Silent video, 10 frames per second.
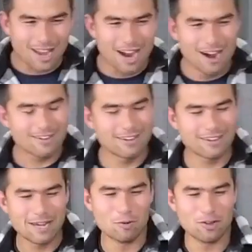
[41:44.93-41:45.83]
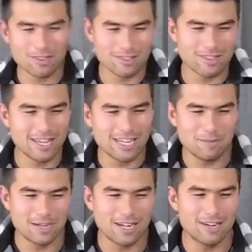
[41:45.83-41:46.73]
I reckon I'll get more than 30,
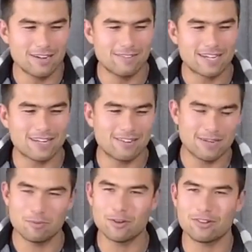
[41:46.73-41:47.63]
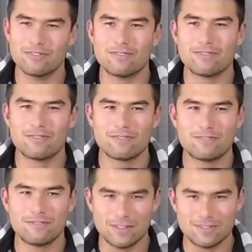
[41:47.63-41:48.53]
but I don't reckon I'll get more than
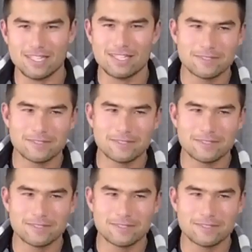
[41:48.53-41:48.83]
50.